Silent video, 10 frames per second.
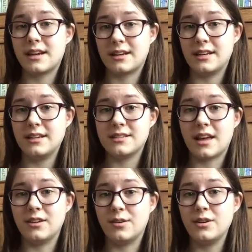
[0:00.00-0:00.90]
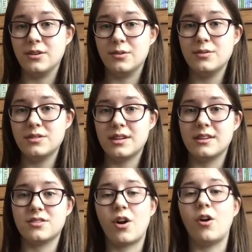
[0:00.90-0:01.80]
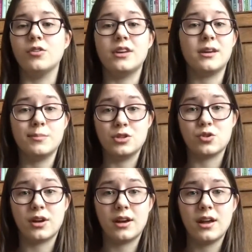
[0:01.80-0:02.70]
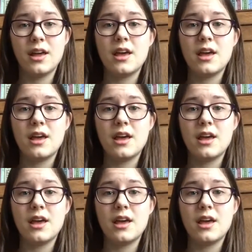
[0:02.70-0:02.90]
techniques that you can use is called imagery.